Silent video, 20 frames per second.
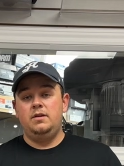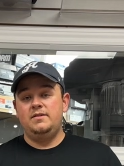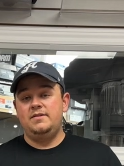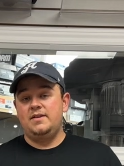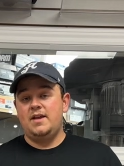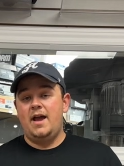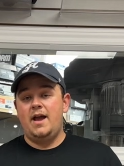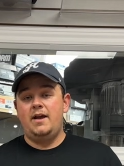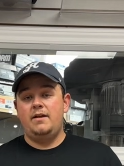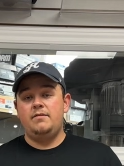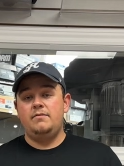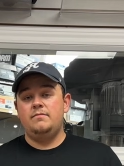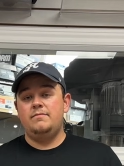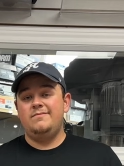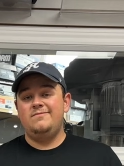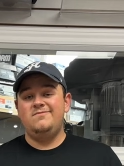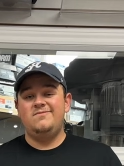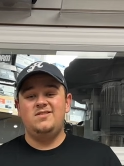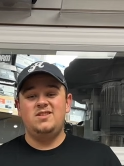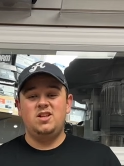Zen,
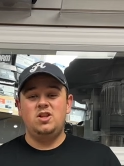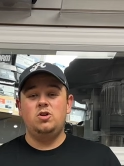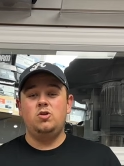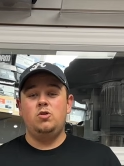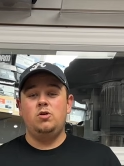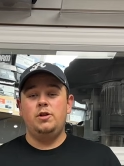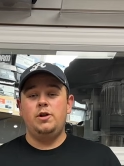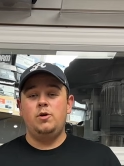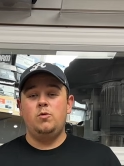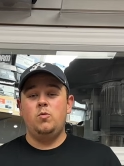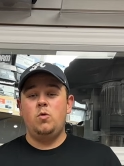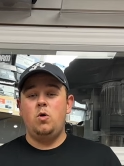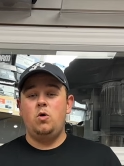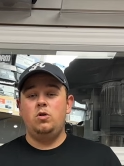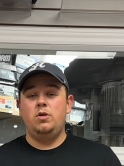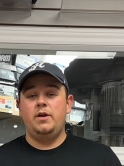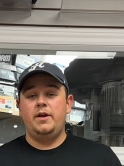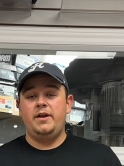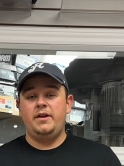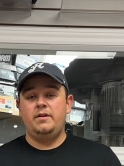a little earlier
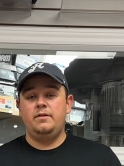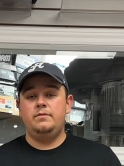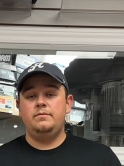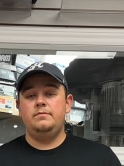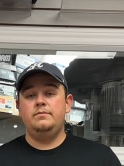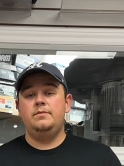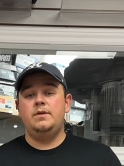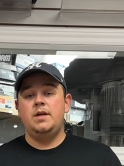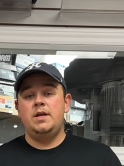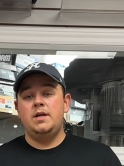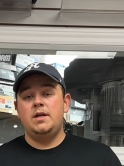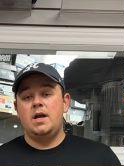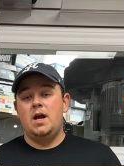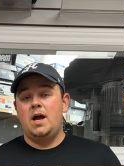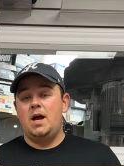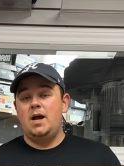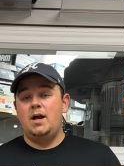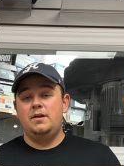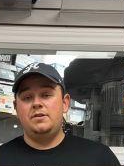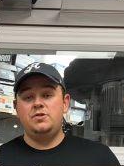rolling,
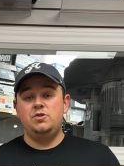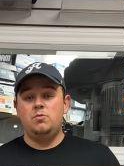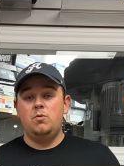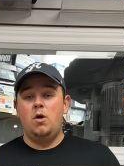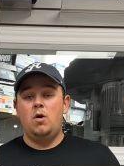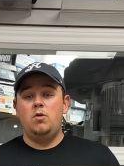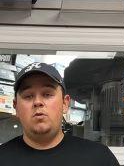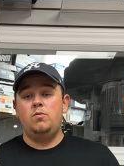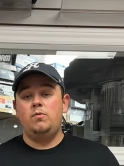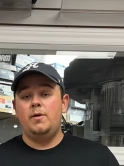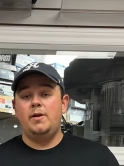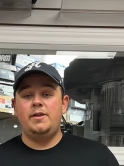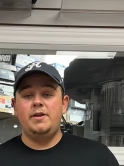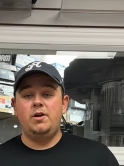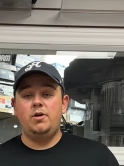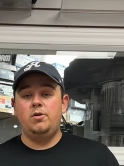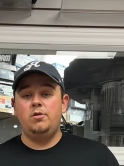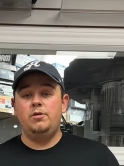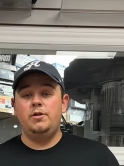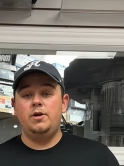uh, Duo, really
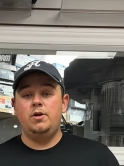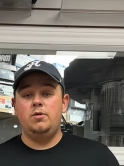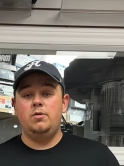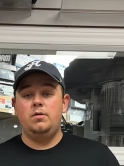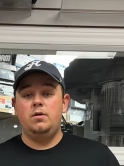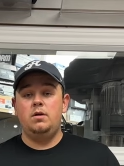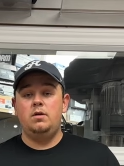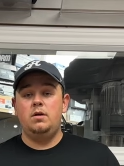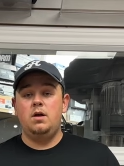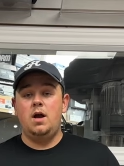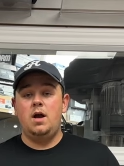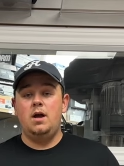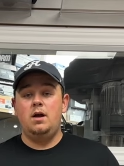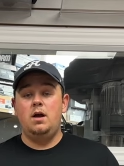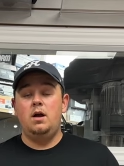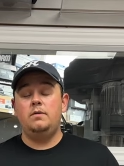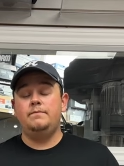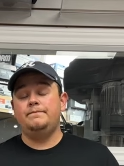earlier, uh,